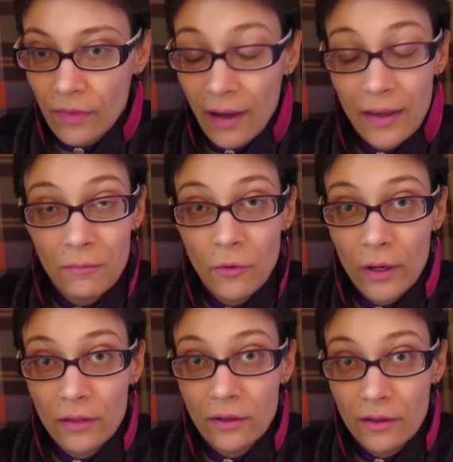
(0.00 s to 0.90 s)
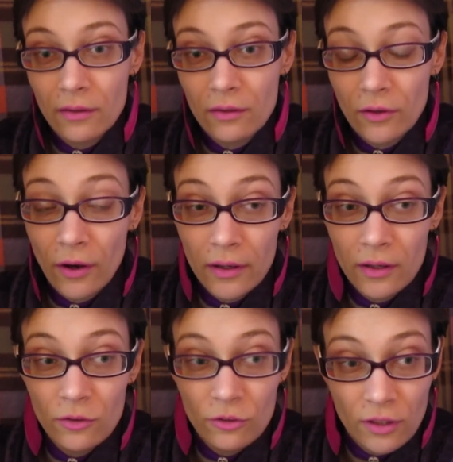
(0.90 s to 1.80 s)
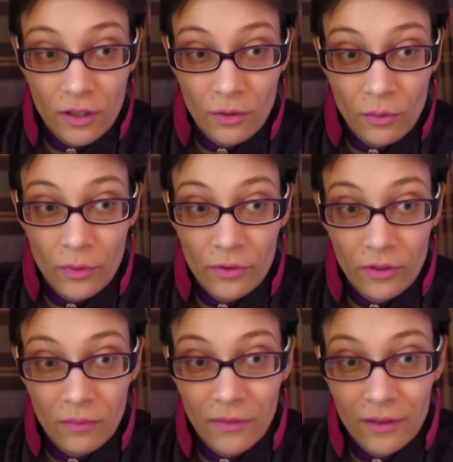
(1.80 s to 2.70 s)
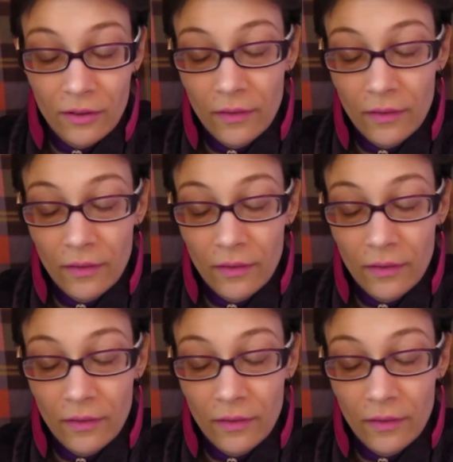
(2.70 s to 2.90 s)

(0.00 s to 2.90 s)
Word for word: I am quite tongue-in-cheek with some things.